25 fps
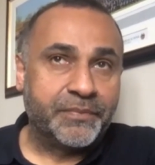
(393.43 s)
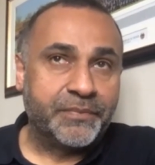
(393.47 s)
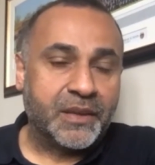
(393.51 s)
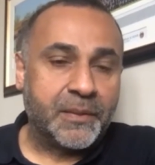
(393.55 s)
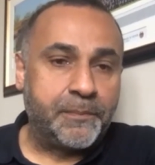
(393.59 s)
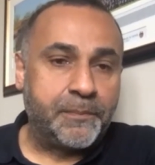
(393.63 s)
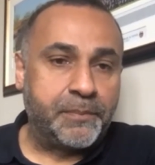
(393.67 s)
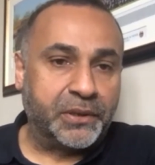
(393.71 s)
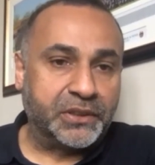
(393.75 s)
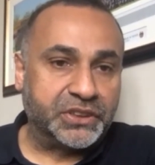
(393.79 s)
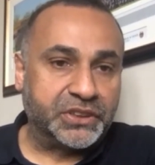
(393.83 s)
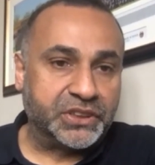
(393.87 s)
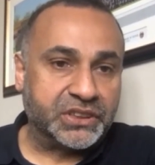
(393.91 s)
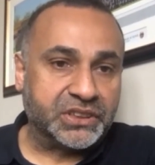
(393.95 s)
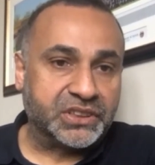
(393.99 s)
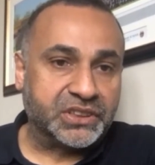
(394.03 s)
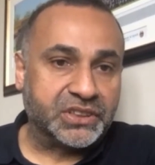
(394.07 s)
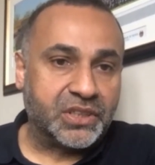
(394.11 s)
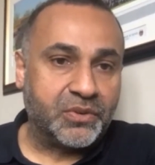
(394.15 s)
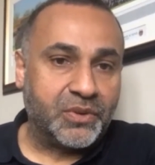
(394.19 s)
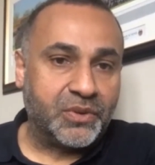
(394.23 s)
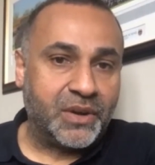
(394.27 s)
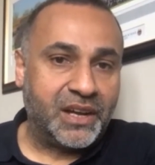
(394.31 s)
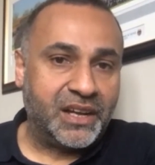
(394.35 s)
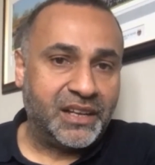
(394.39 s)
budgets
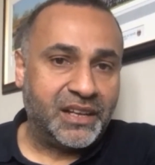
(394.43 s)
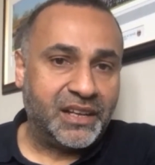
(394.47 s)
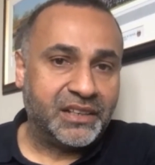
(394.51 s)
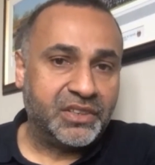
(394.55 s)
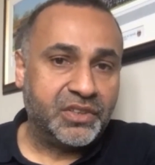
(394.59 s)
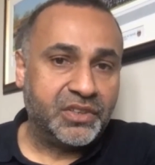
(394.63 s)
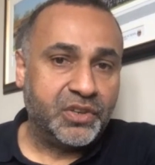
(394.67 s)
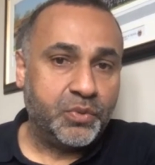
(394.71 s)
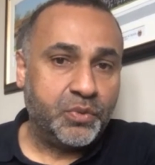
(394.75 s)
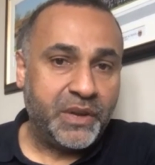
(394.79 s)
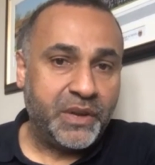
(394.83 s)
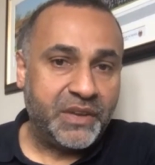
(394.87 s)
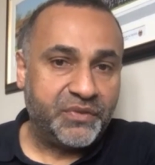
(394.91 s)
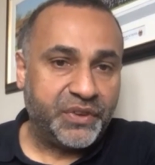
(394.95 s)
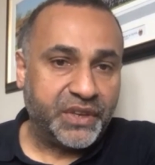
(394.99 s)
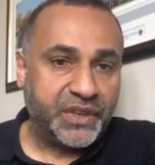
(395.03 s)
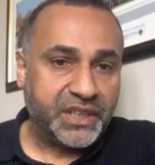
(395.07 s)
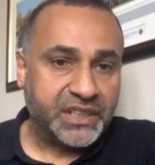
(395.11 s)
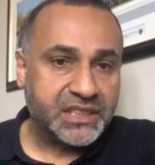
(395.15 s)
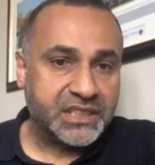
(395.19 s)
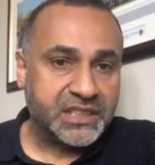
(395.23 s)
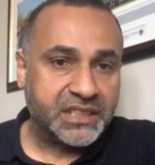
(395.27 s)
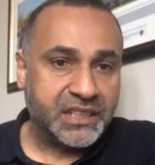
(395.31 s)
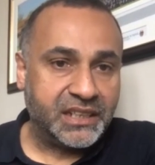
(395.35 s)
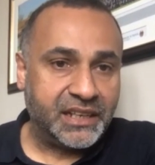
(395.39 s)
so high? You know, we
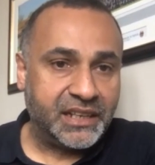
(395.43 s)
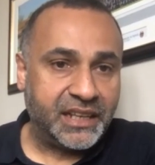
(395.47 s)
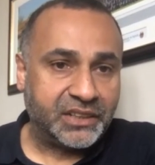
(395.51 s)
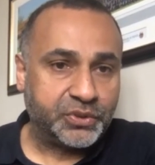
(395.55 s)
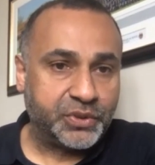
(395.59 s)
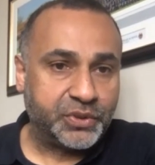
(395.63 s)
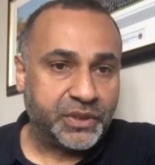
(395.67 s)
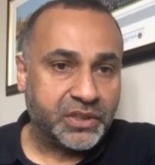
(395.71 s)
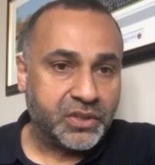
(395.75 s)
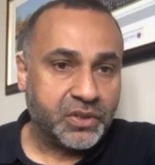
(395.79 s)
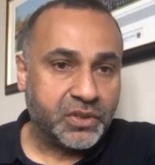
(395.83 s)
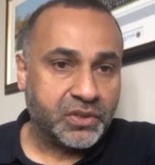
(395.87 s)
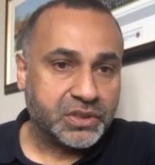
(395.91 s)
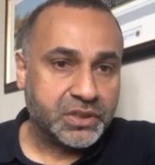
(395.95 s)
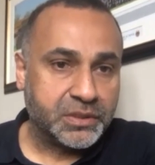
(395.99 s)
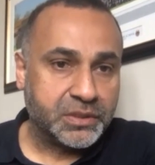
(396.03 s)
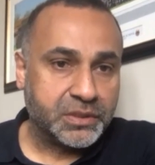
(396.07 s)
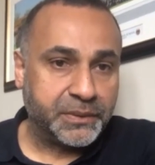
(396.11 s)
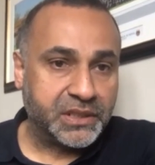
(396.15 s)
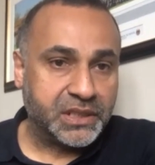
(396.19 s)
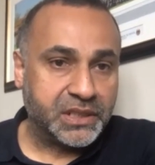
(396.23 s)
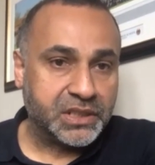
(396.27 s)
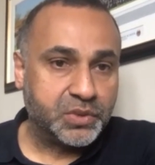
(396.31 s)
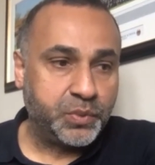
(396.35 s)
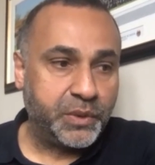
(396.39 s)
fix the electric costs
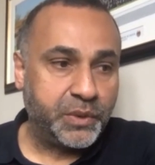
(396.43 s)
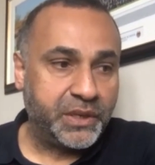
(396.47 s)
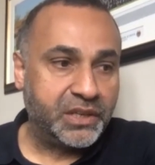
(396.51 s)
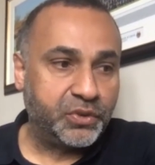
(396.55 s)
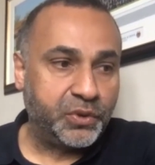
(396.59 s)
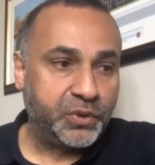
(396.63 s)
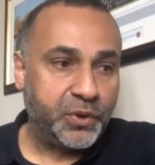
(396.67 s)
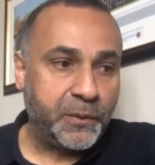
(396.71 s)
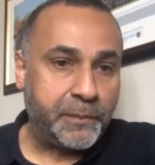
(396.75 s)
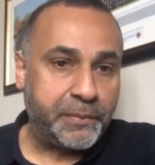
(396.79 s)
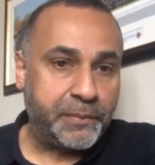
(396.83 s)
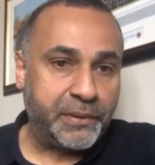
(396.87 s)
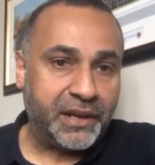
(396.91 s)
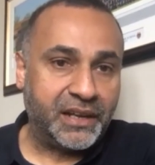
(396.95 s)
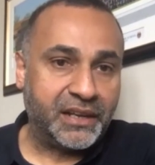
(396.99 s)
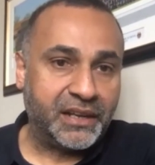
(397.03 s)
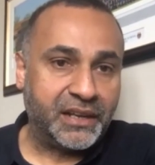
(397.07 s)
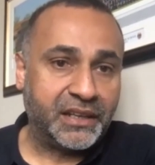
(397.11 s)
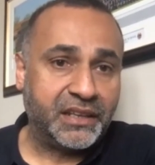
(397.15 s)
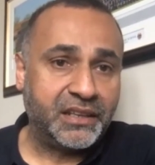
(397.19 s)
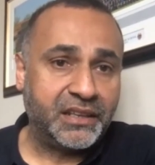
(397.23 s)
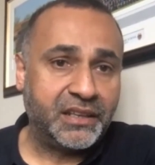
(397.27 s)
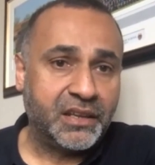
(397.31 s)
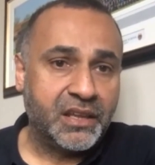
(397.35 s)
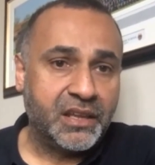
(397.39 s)
because we group
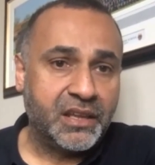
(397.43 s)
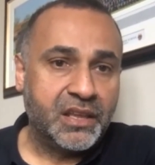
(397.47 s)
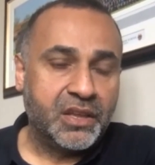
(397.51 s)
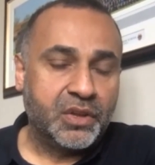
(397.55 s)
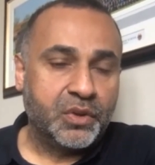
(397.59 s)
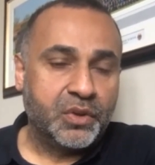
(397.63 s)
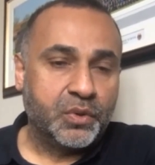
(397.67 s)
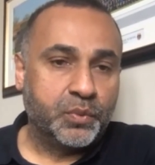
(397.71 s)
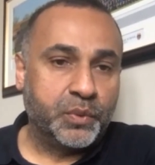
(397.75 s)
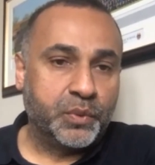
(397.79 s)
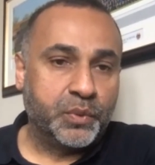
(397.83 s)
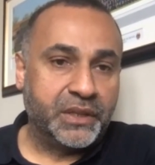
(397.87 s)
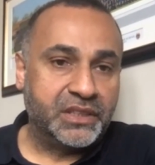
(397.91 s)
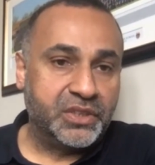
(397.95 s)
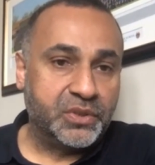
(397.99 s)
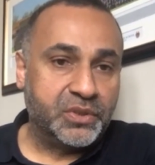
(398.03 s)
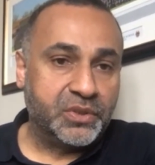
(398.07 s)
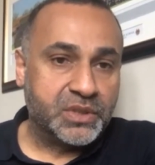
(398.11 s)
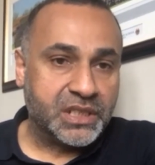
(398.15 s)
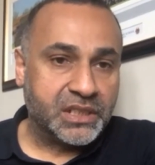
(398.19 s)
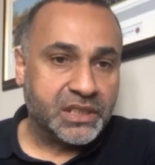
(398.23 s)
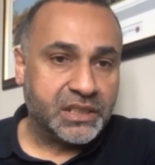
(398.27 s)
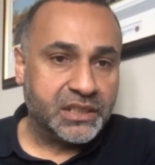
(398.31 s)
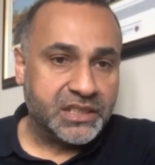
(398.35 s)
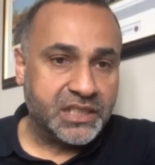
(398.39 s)
buy with
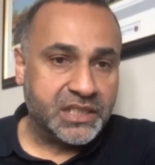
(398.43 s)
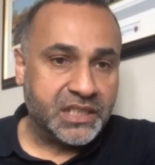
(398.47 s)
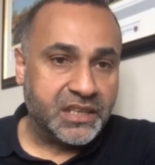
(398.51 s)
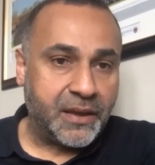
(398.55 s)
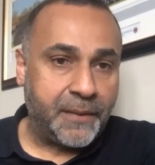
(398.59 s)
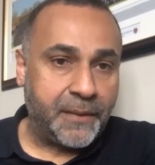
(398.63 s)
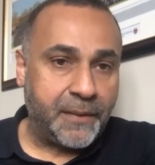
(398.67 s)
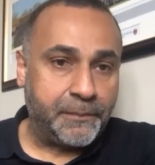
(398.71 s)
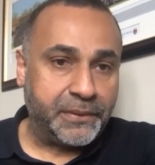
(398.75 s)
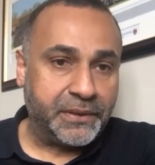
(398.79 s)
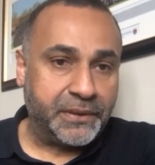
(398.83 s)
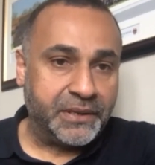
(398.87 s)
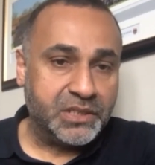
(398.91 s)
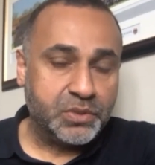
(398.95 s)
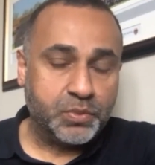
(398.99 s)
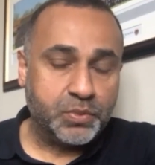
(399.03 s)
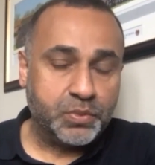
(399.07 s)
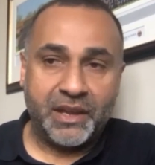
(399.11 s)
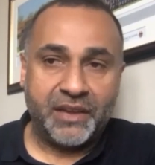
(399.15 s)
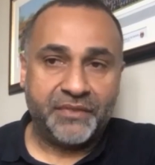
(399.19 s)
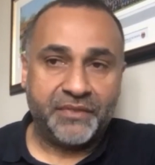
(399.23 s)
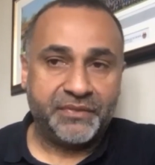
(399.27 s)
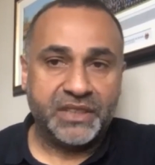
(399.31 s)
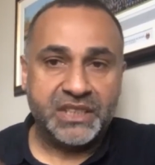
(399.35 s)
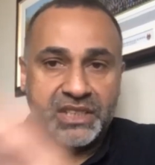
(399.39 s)
utility companies. We
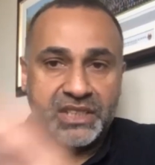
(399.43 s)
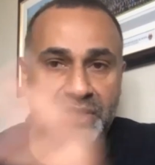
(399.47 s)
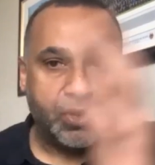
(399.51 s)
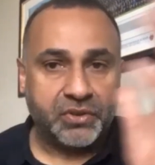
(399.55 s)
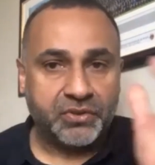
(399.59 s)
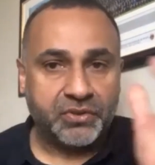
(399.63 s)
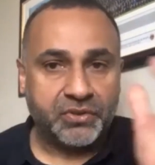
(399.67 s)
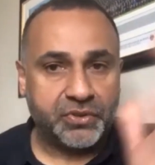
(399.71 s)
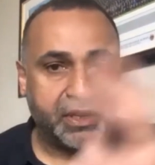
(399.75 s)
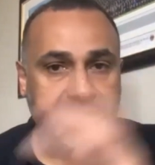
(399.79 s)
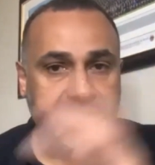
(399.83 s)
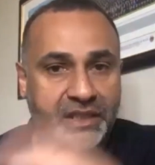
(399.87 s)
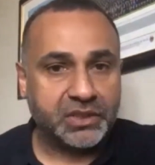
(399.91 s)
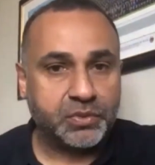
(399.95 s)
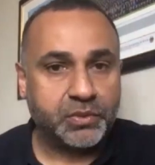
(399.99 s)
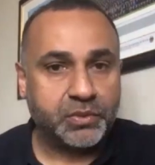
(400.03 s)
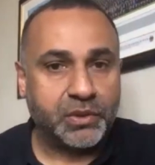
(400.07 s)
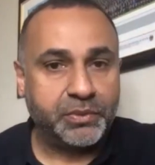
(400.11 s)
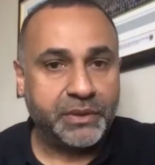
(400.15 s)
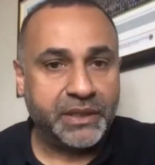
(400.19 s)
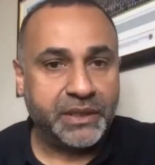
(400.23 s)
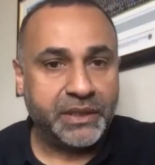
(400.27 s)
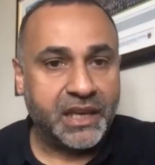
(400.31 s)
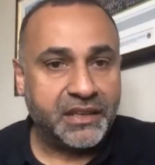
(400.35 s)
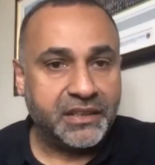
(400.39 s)
have these contracts where
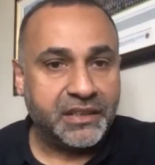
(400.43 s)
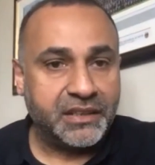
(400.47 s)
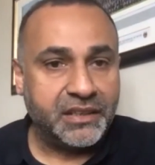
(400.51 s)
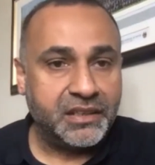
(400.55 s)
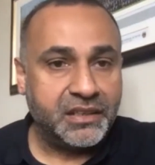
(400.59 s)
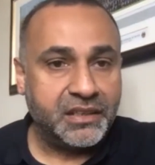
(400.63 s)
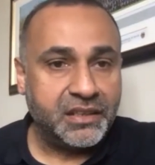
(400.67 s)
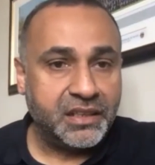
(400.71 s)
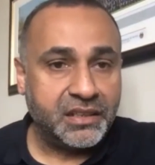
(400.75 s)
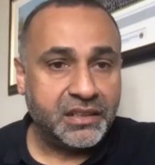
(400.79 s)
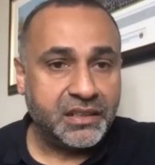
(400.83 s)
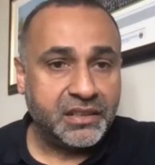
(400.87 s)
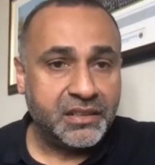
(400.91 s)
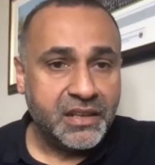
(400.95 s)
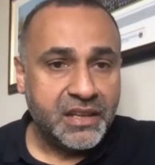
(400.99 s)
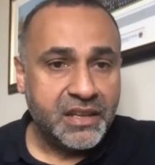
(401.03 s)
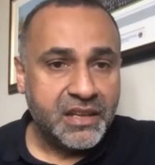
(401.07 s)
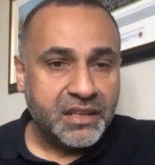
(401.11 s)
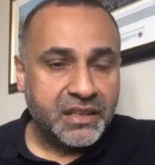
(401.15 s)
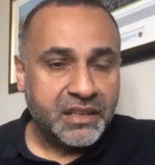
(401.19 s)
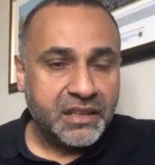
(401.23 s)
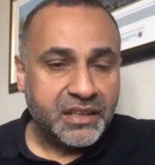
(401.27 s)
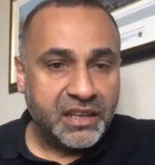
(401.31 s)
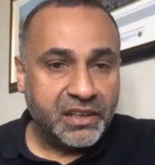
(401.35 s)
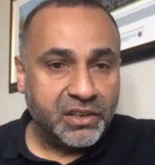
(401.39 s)
we get in the
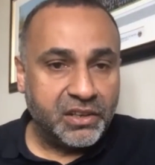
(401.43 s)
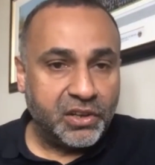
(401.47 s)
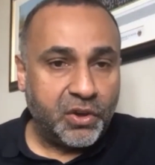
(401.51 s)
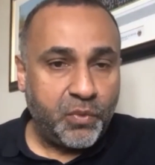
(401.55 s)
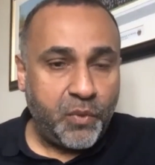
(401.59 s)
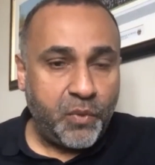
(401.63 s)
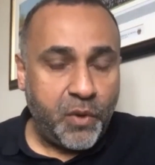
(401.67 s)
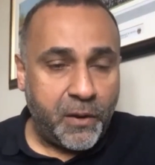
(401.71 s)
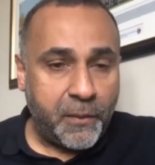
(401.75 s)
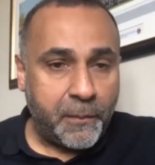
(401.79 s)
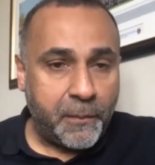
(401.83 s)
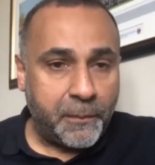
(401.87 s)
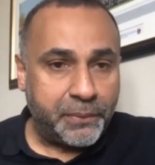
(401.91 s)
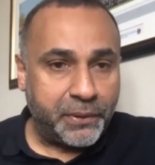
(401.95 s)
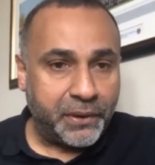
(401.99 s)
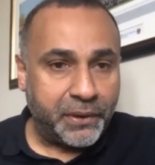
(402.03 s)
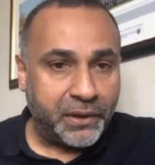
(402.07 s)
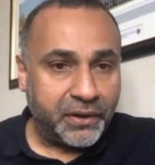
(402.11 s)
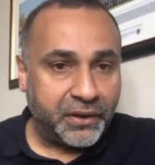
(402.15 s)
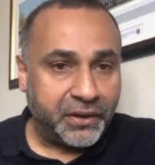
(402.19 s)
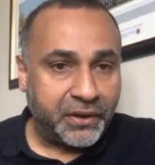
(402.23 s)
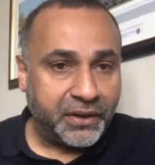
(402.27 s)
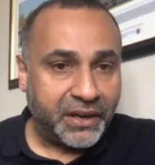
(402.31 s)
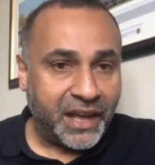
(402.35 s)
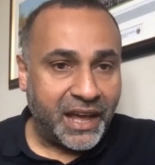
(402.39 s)
kilowatt
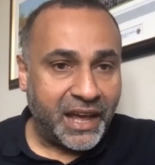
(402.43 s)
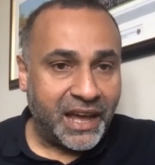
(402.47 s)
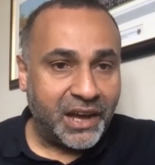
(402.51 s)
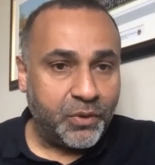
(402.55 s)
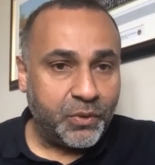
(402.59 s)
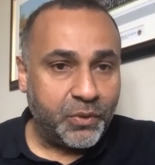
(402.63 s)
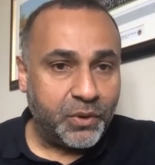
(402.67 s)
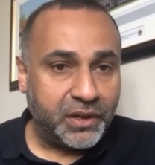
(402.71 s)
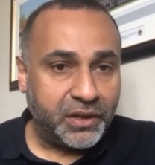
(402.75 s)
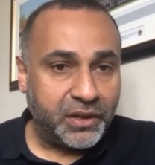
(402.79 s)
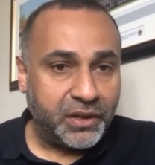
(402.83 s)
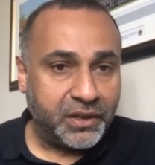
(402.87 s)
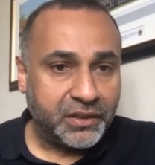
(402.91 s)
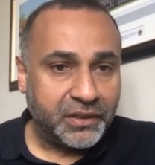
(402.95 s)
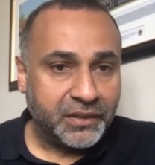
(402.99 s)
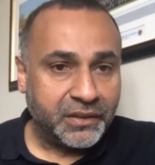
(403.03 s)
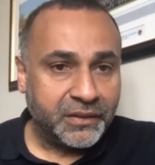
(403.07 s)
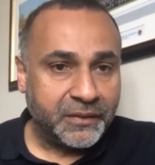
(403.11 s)
per hour,